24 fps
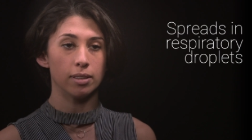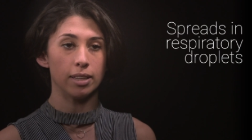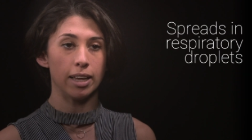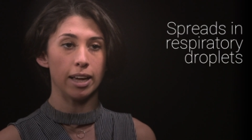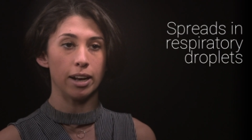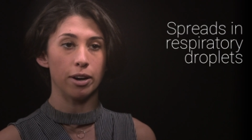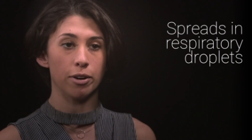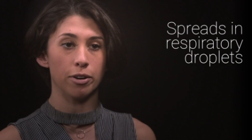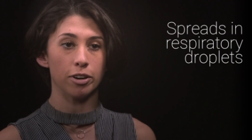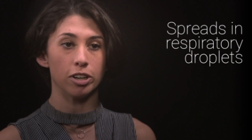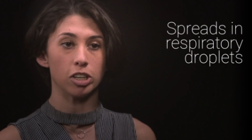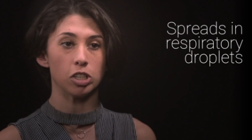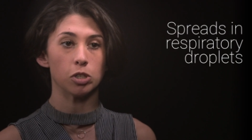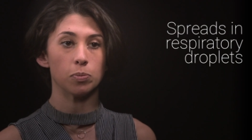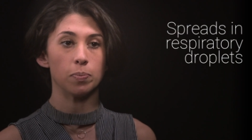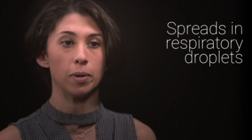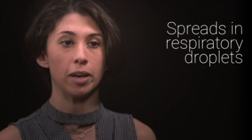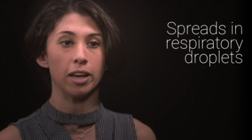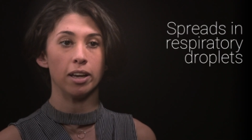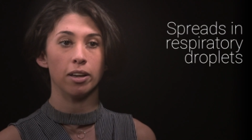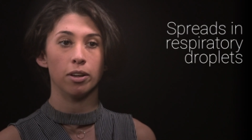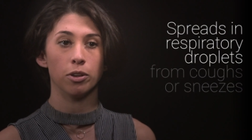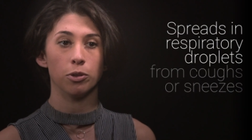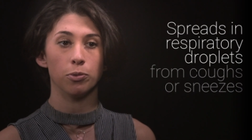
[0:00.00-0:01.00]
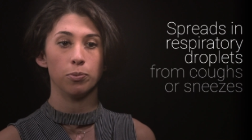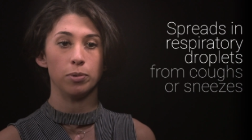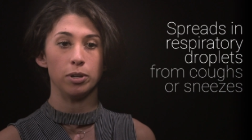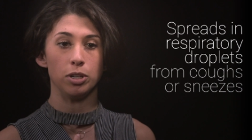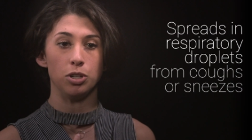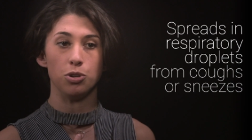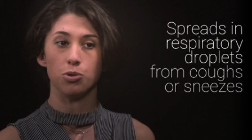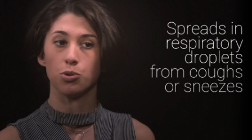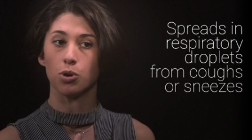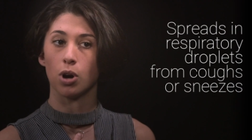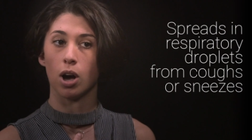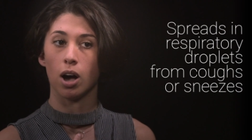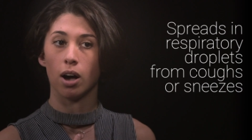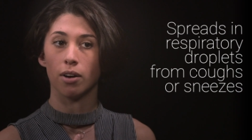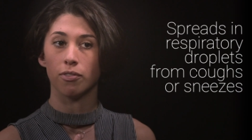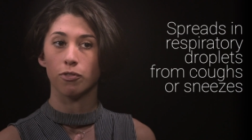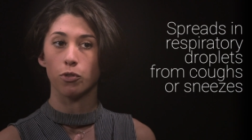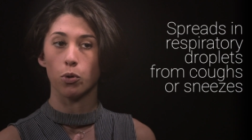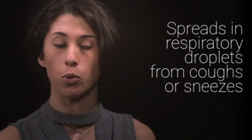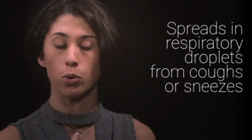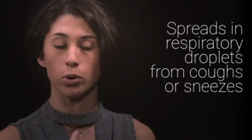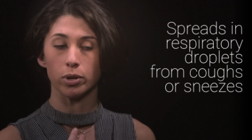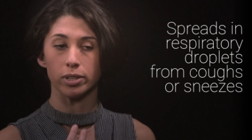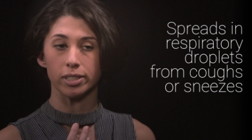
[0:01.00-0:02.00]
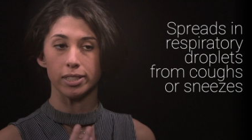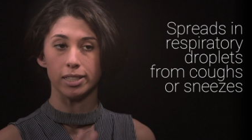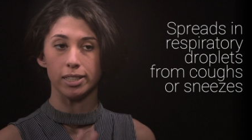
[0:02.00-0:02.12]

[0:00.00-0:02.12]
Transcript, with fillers: that are expelled when you cough or